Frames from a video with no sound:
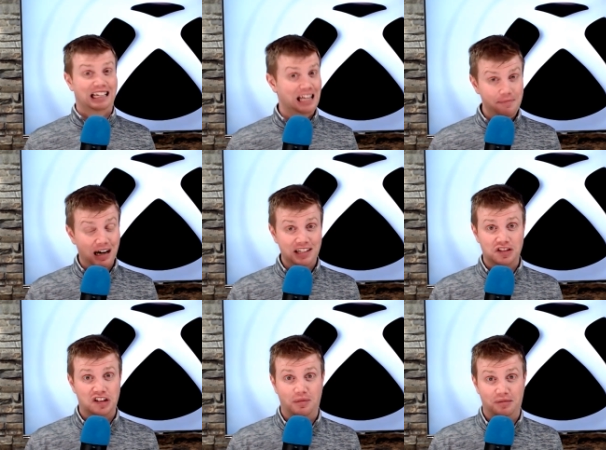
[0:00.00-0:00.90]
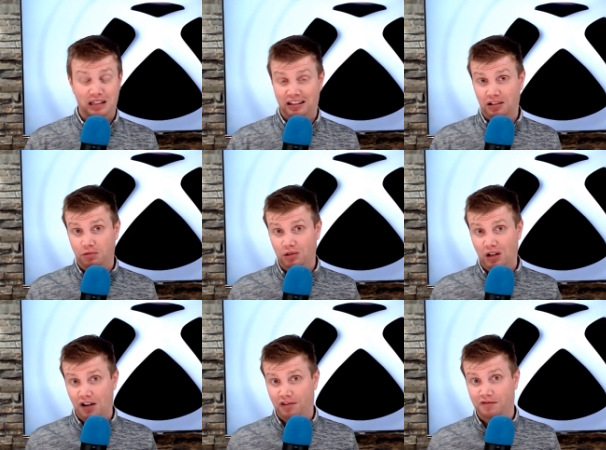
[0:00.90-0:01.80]
And they might just come out and be like, look, we'll
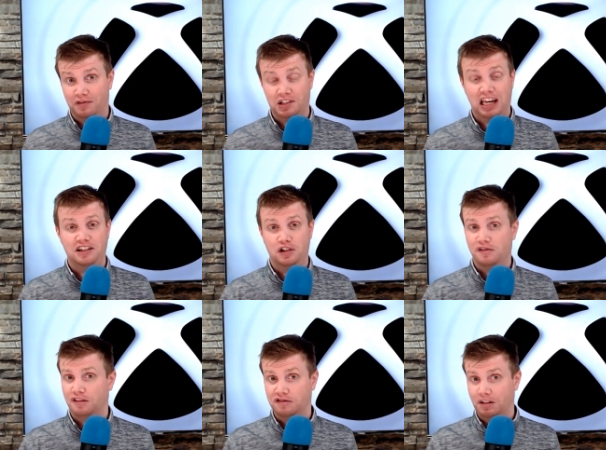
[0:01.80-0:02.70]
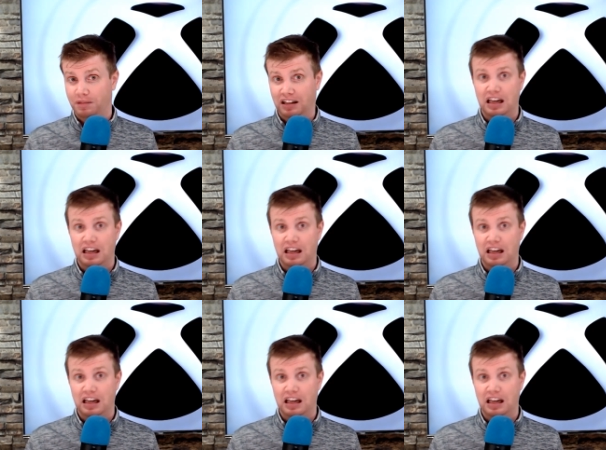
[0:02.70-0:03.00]
offer them for 10 years or something